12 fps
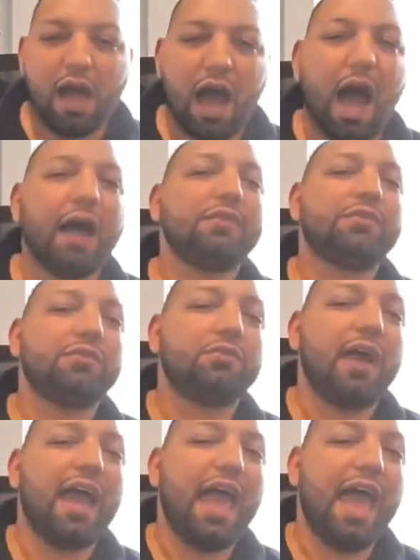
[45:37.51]
I
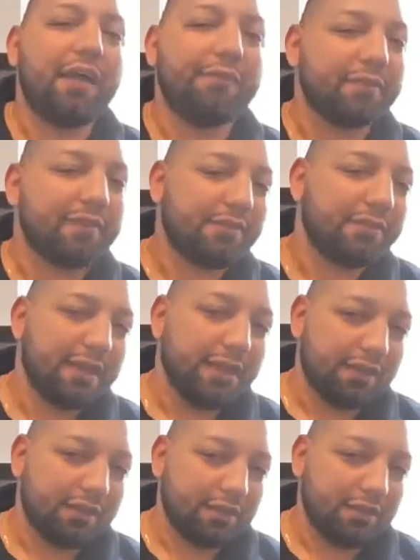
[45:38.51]
do
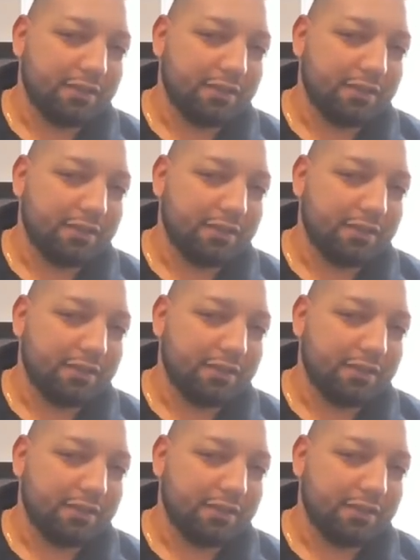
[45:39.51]
everything